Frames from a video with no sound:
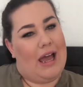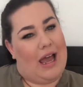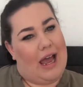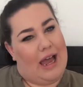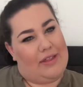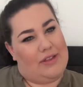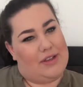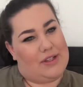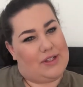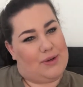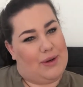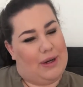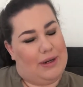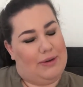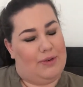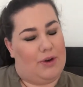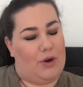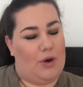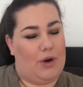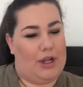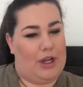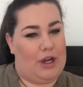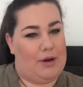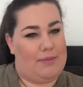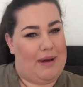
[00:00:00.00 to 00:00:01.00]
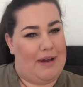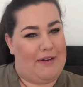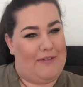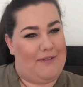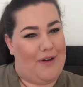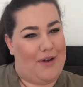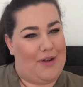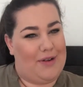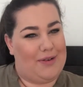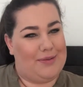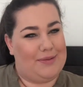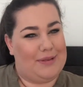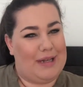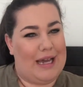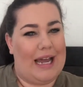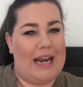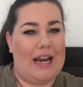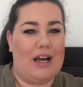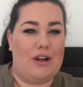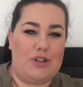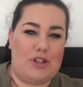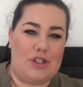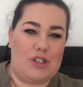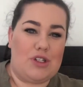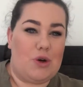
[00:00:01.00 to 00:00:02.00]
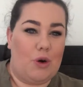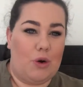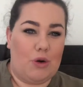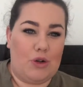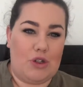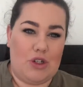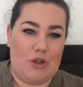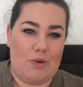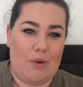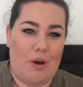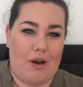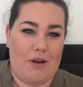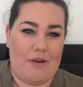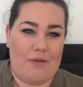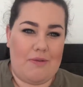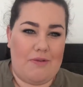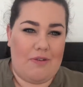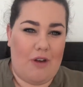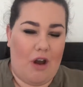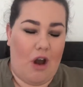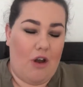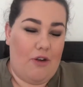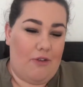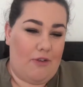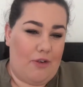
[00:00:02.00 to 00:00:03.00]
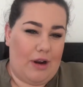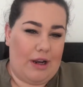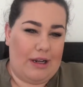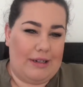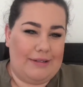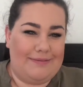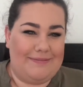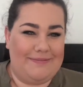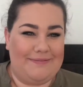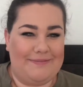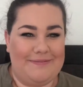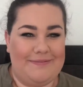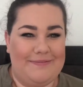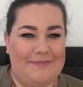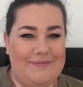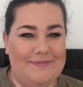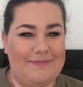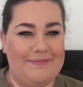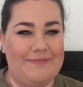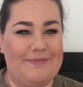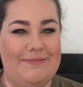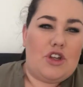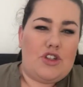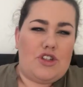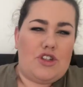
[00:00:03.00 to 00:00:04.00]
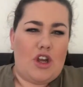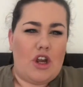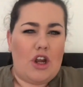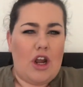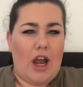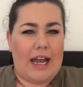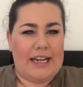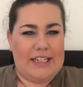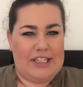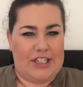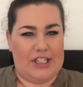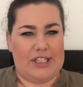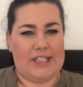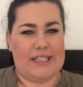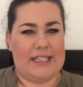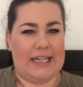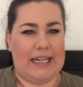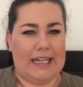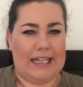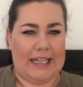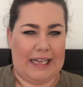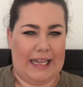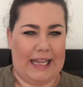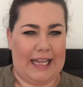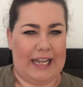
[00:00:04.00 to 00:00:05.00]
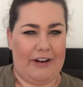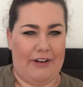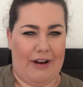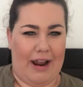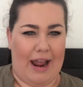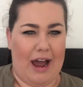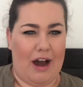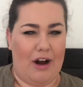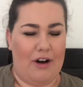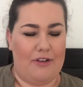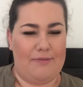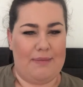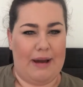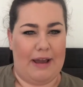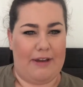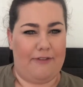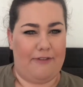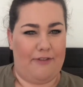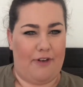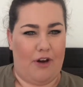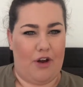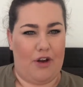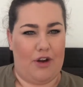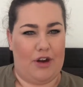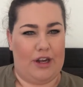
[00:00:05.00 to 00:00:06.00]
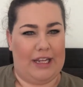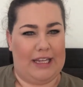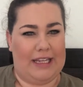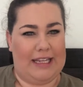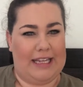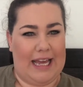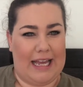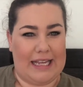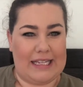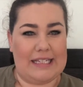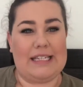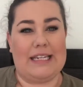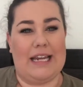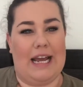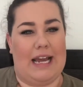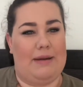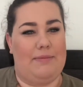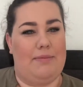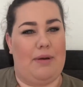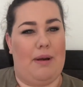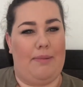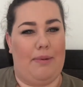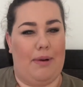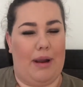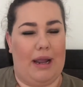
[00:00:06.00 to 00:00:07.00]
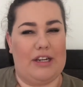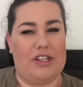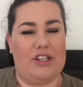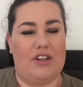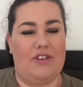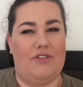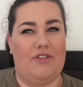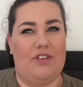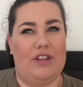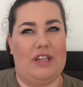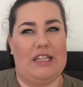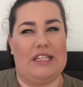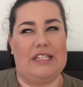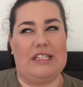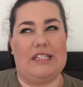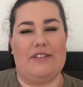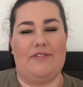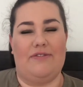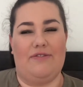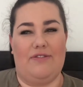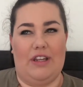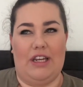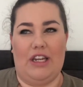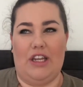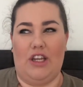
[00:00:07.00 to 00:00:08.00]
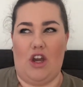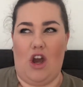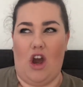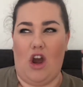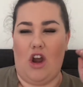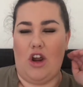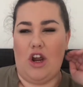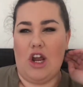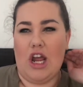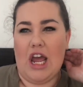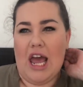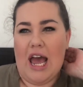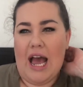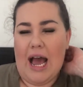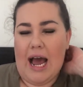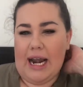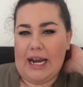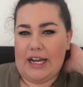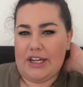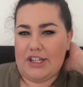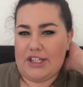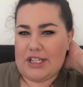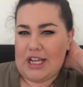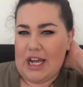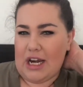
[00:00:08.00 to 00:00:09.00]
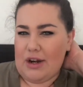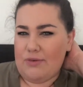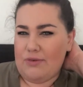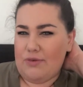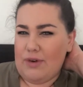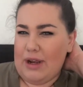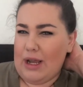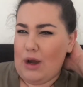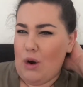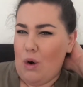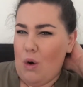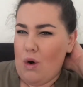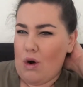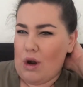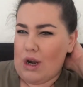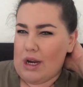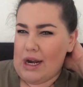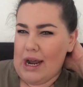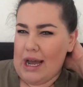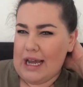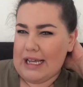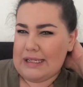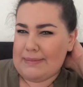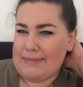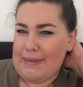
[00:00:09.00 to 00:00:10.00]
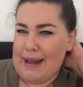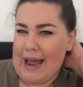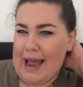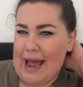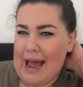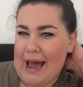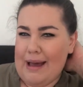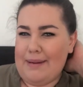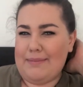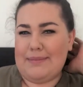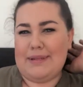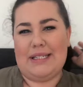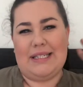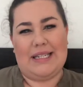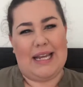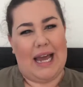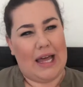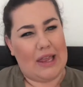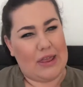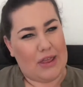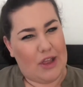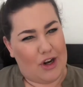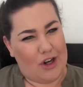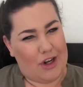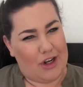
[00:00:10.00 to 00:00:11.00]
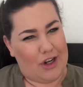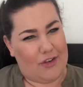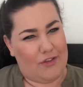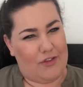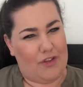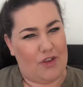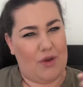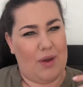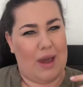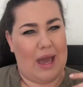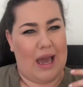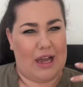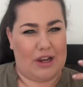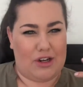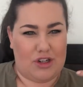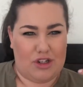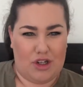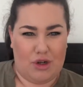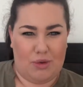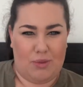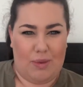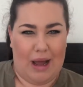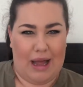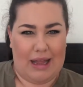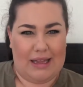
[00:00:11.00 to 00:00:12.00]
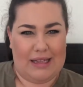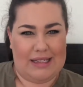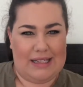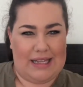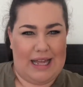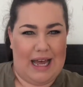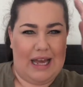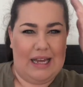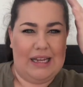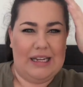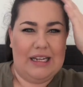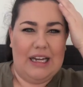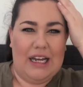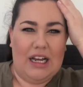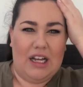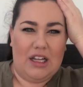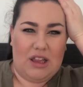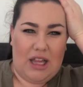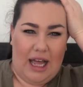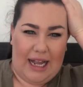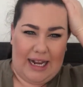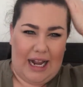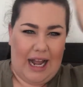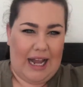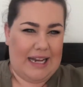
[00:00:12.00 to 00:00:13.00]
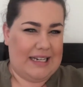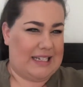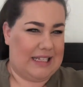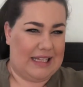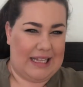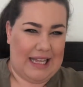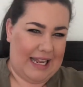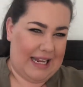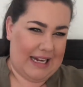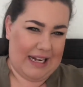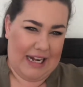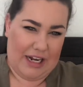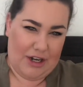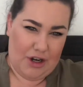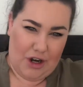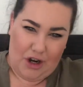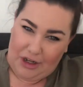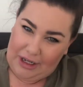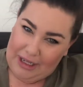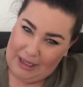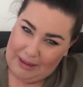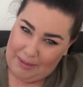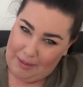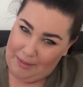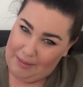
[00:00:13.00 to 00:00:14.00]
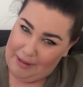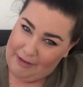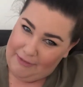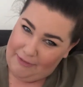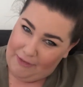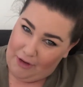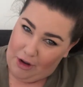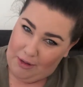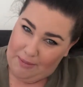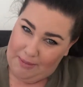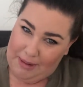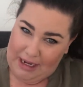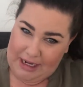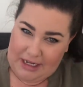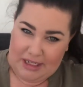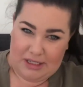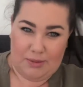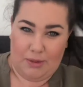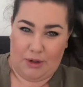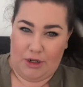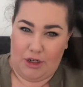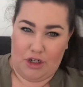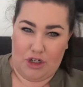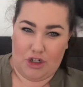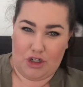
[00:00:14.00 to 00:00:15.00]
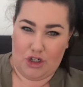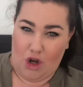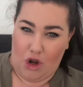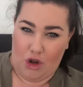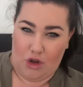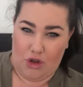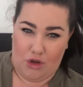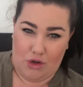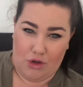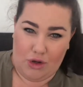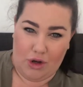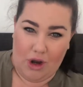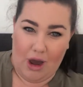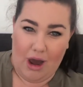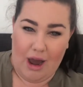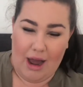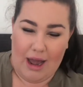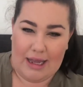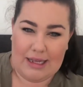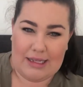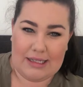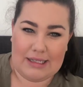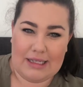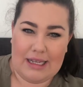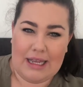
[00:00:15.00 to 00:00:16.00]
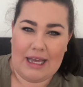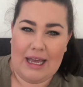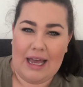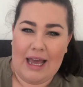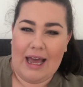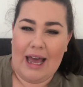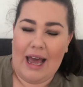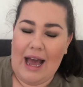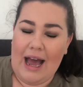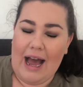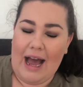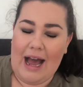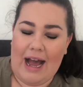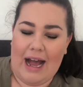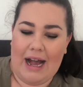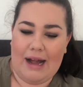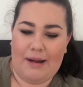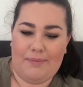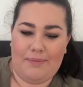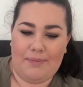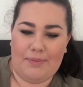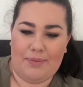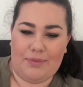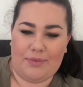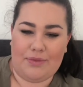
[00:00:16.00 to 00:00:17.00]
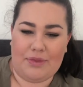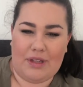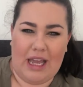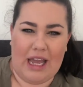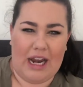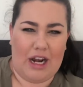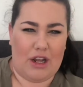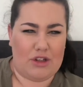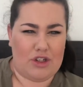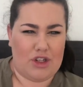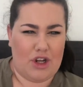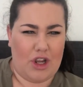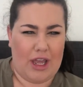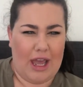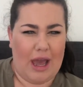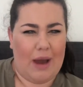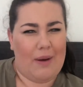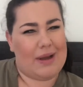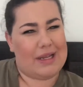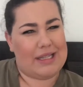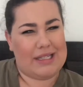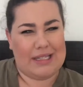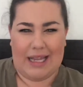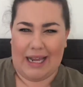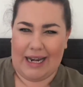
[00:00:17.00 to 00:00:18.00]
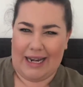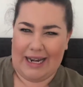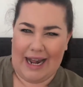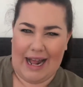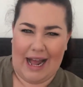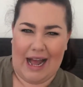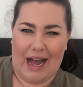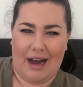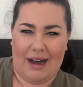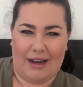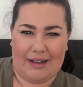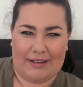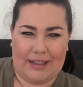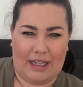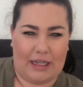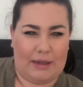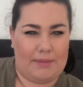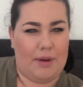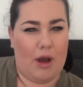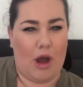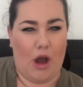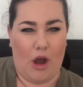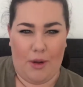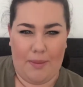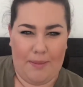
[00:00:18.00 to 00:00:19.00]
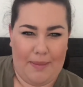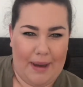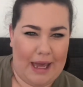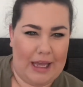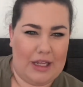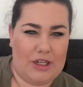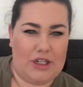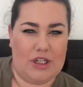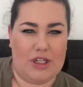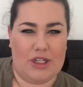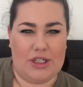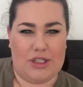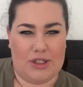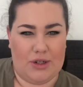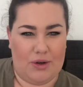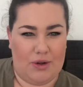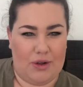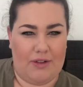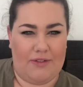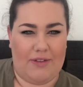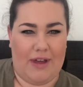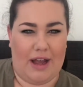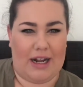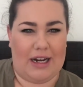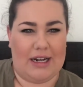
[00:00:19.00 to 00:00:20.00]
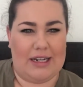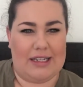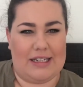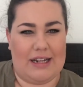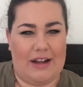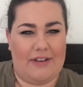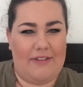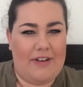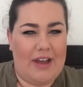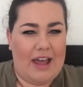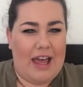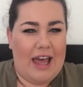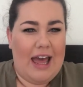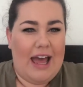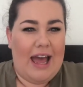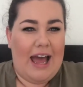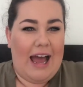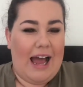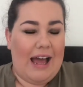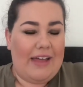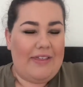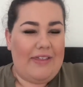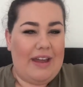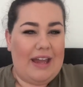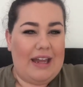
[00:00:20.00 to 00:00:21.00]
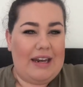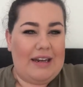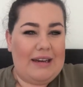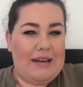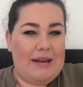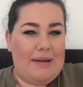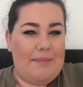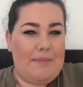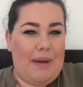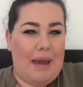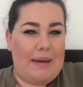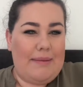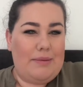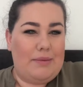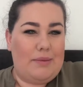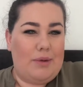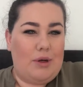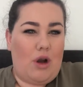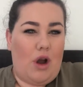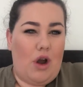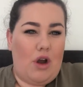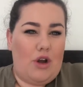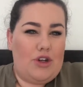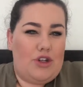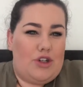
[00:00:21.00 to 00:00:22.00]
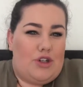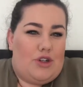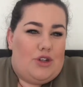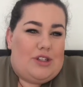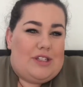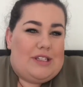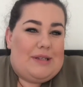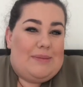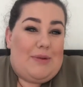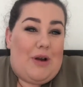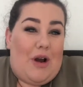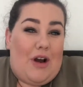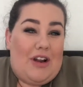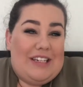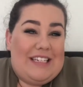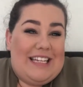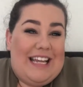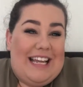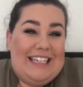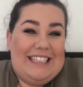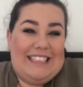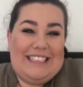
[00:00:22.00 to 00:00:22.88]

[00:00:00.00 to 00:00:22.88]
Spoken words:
and the screen recording on my phone, and I'll just talk to you over it. So I just did a clear out of my phone yesterday in preparation for this video, and I just kind of reorganized my apps, downloaded a few extra ones that like I delete and I don't keep on my phone, but I just wanted to show you guys. And I'll show you how I set it out, like the home pages and all of that kind of stuff, and then maybe we'll go shoot some content.